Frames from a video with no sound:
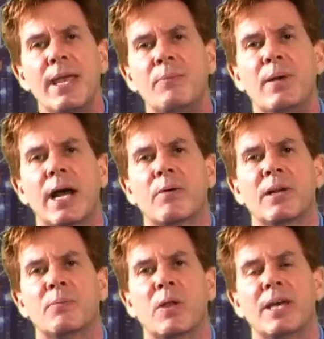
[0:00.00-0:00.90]
manpower
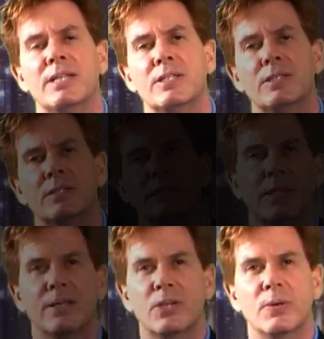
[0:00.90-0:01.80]
in place
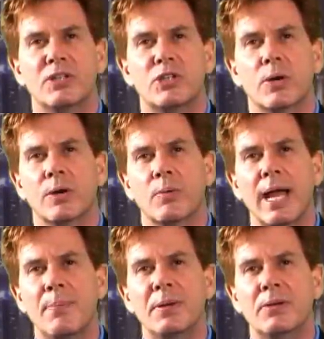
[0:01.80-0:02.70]
to ensure
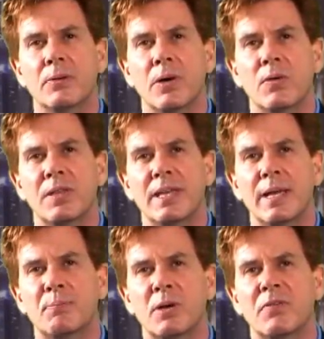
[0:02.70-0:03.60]
rapid growth
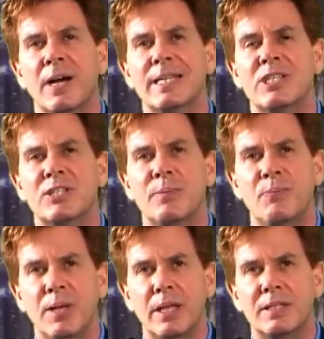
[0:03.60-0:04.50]
yet provide
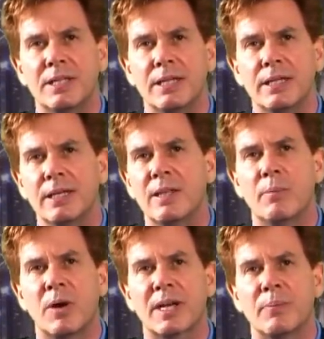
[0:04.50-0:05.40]
stability in the
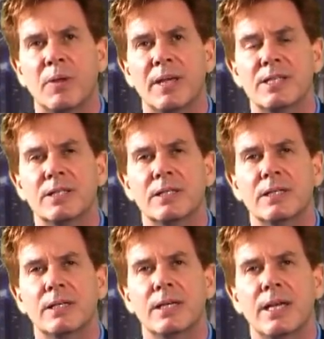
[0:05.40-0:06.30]
marketplace.
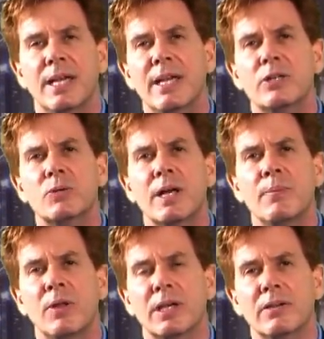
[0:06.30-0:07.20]
Here's what
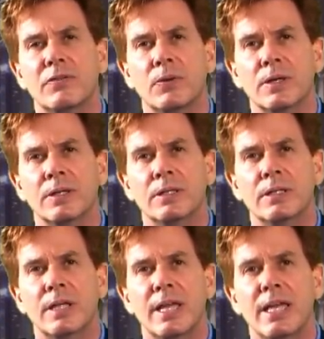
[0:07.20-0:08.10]
I'm looking for.
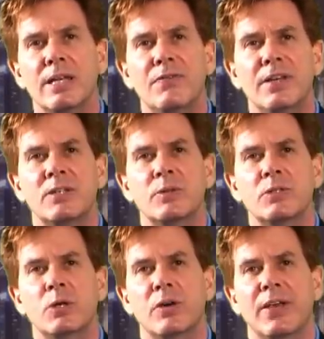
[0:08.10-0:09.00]

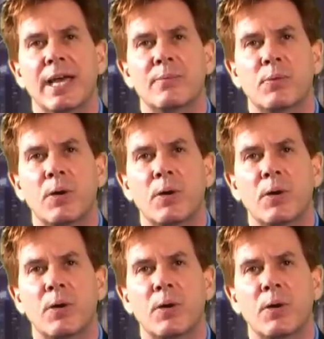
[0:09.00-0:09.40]
Individuals who have had